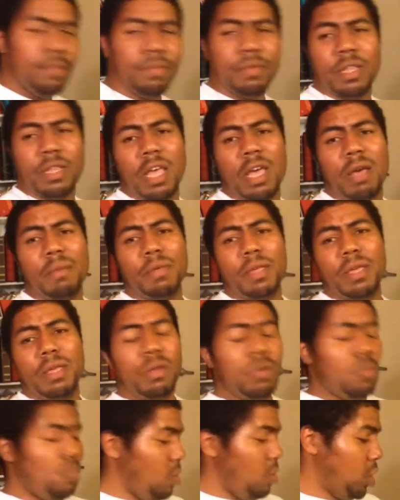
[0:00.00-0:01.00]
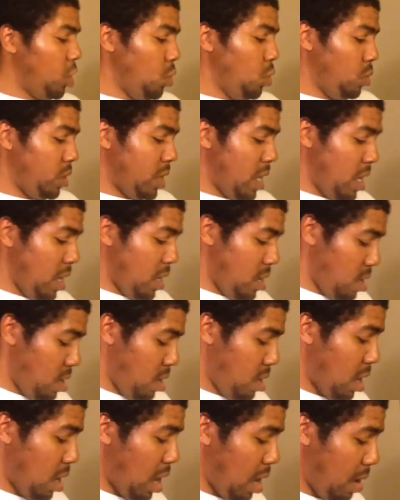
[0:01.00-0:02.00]
Tell me what you think
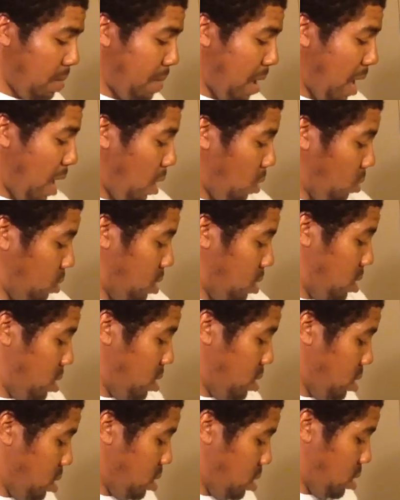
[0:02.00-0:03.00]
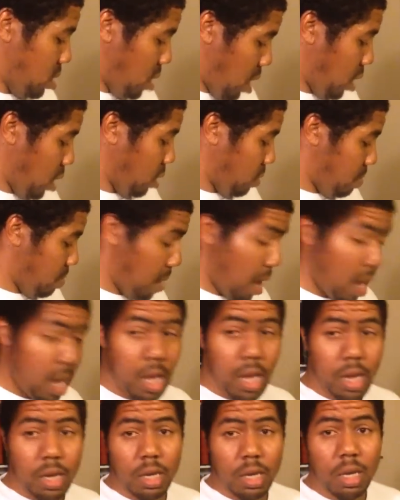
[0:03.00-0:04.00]
about this,
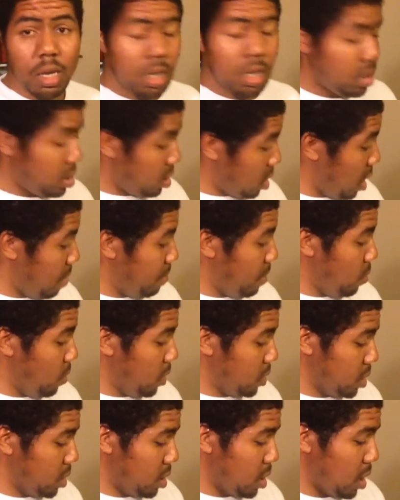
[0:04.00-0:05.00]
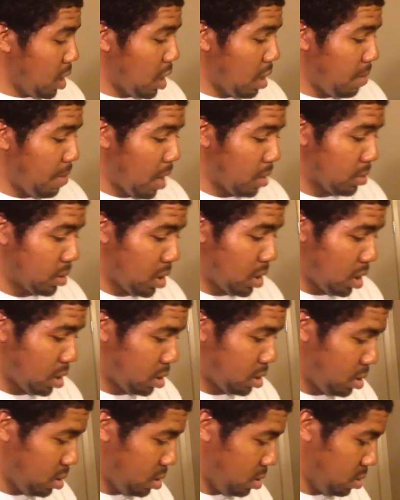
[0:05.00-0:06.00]
man. Tell me what you think about
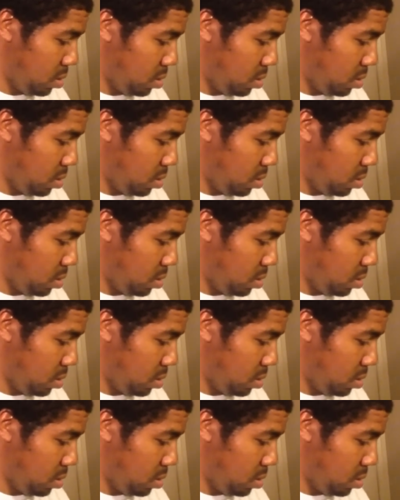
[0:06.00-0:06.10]
this.